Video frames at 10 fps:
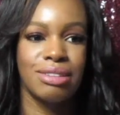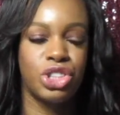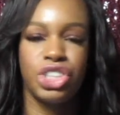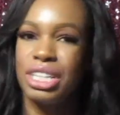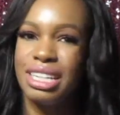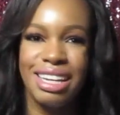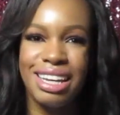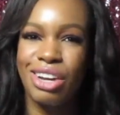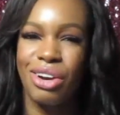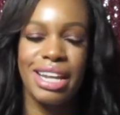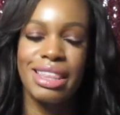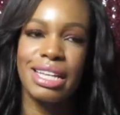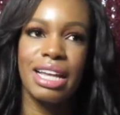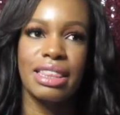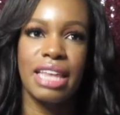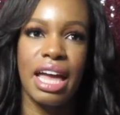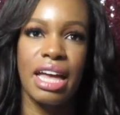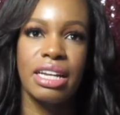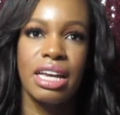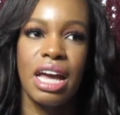cheating or anything like
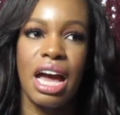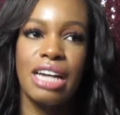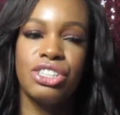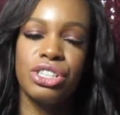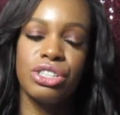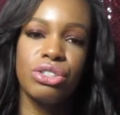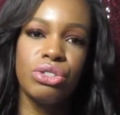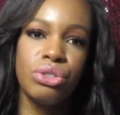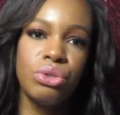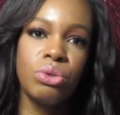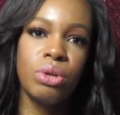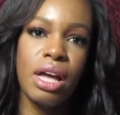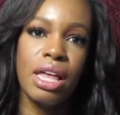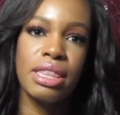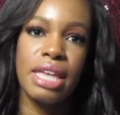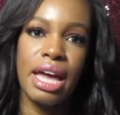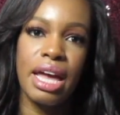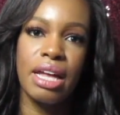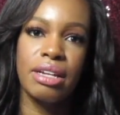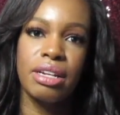that. I just knew
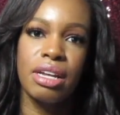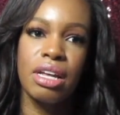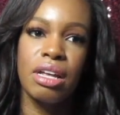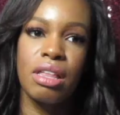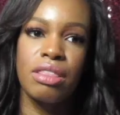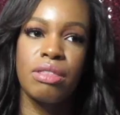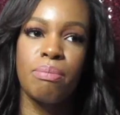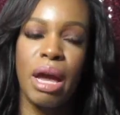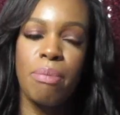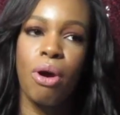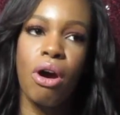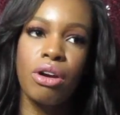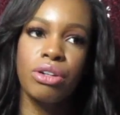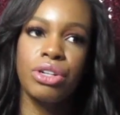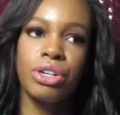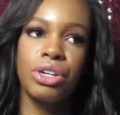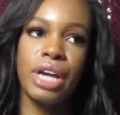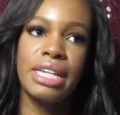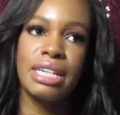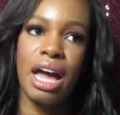that my partner
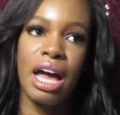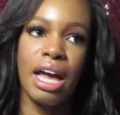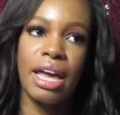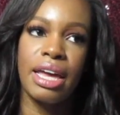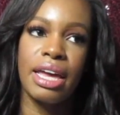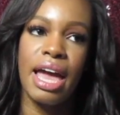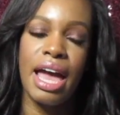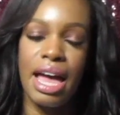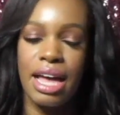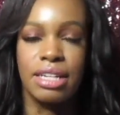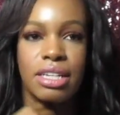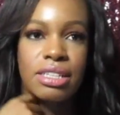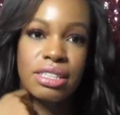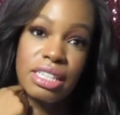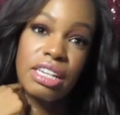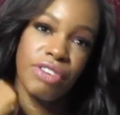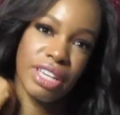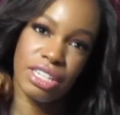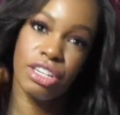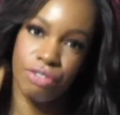and I had
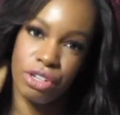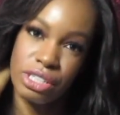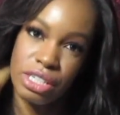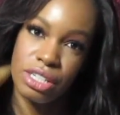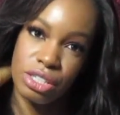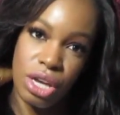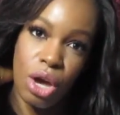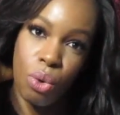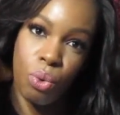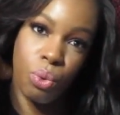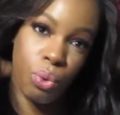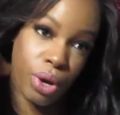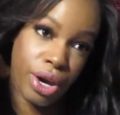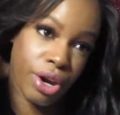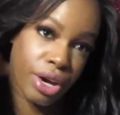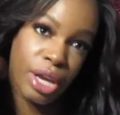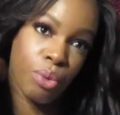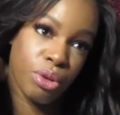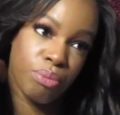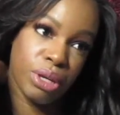significant differences where it
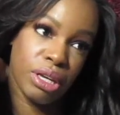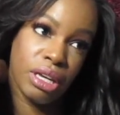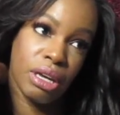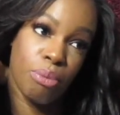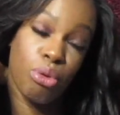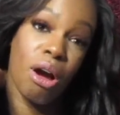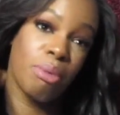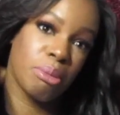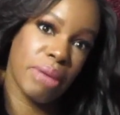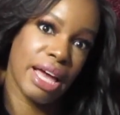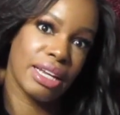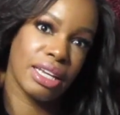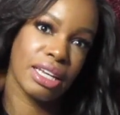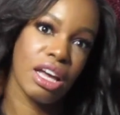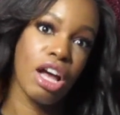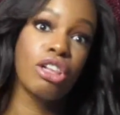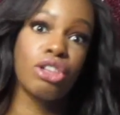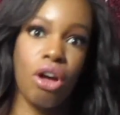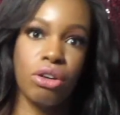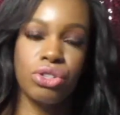would be problematic
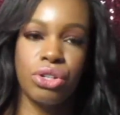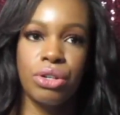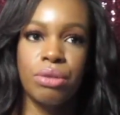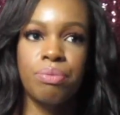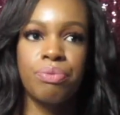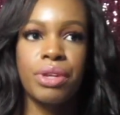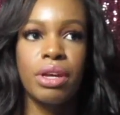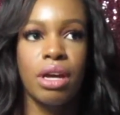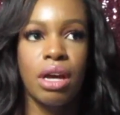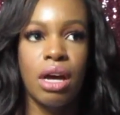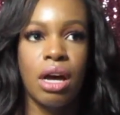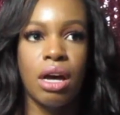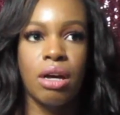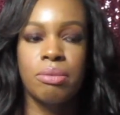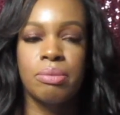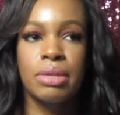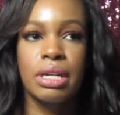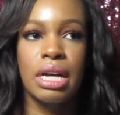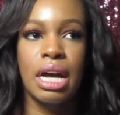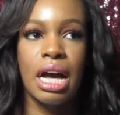long term. Um,
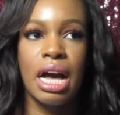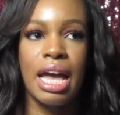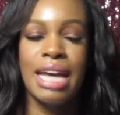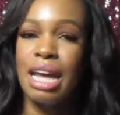and